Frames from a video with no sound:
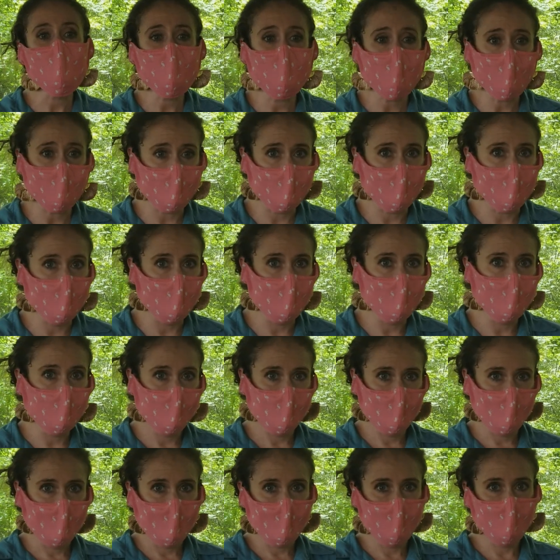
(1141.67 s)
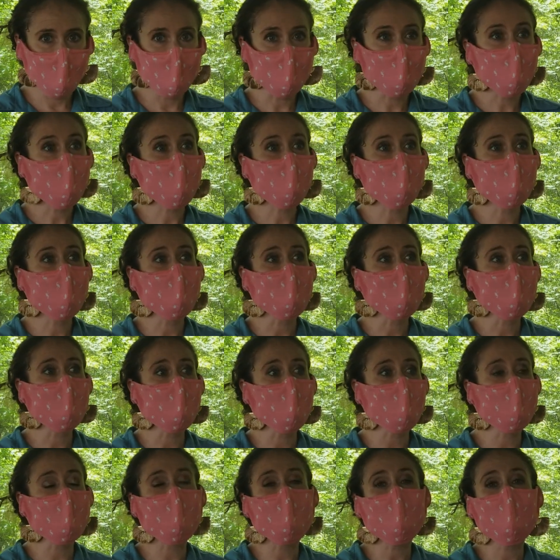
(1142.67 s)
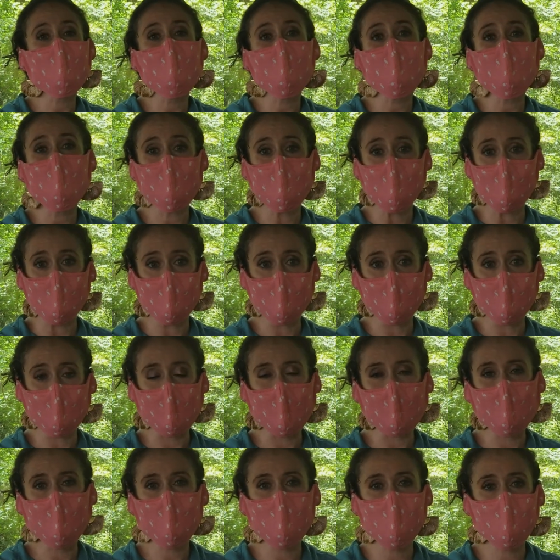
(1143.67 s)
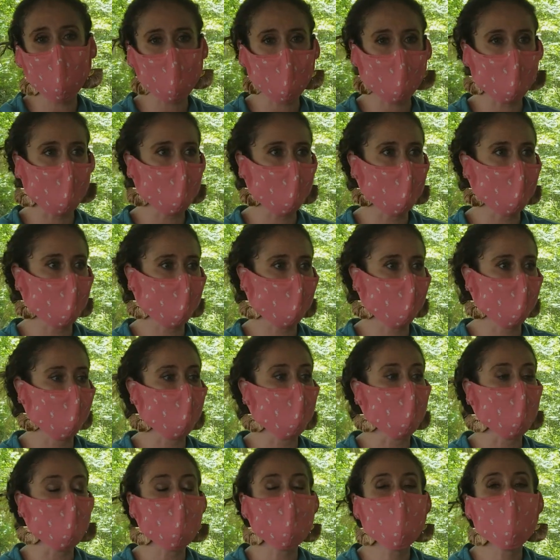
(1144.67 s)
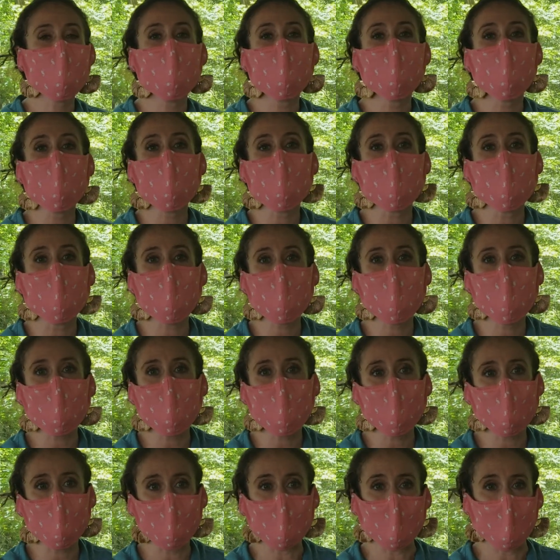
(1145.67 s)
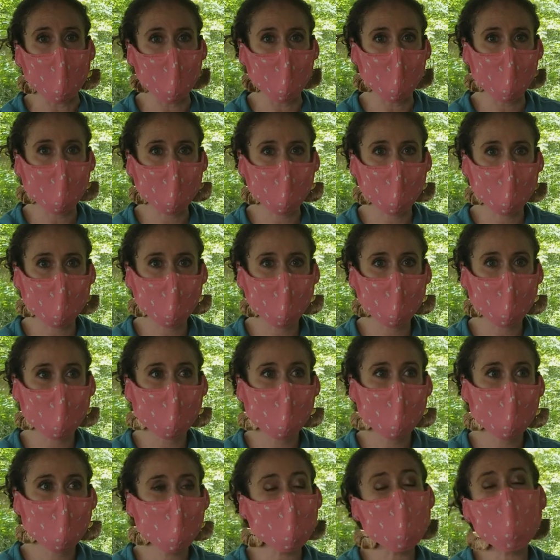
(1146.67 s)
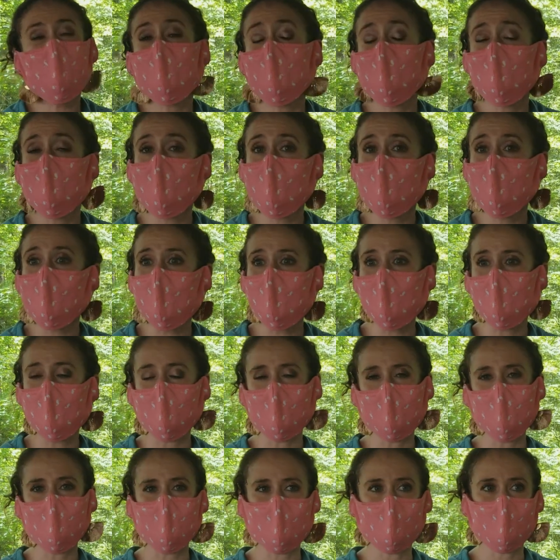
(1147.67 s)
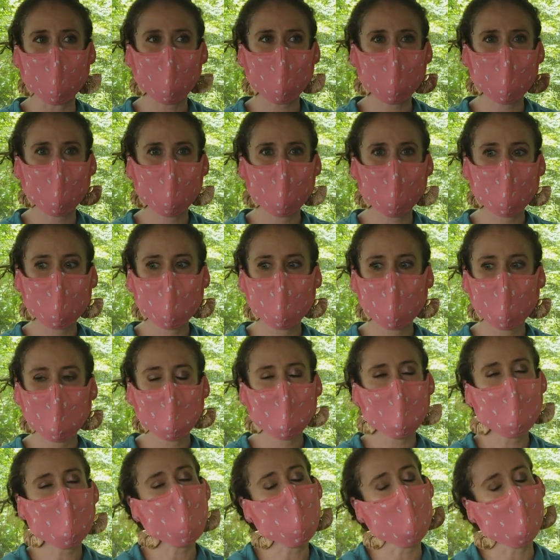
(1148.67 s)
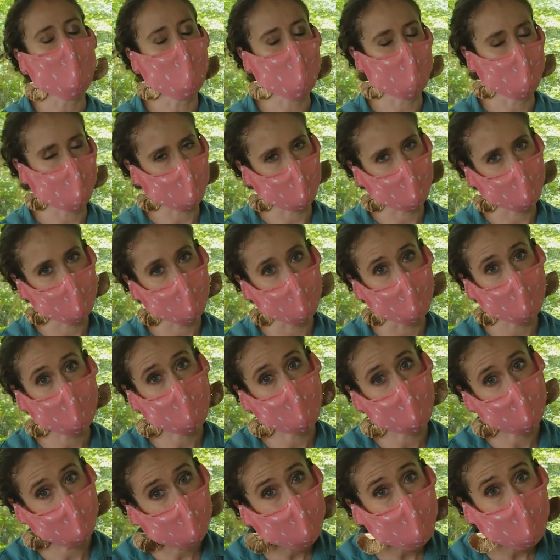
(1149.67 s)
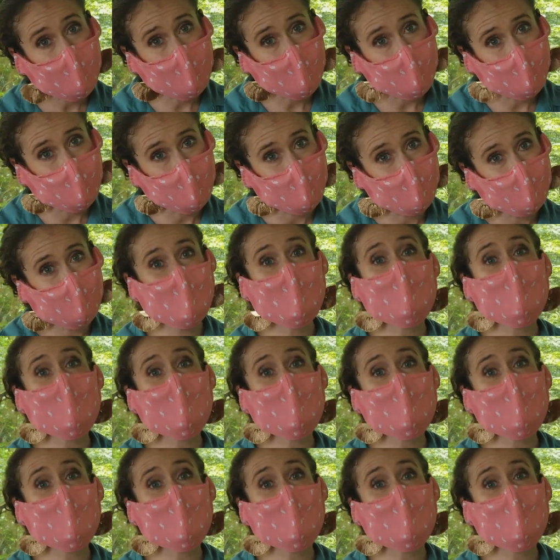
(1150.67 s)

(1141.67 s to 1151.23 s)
good that she could read you a storybook from a football field away. That's incredible, isn't it? Now, obviously, she doesn't read,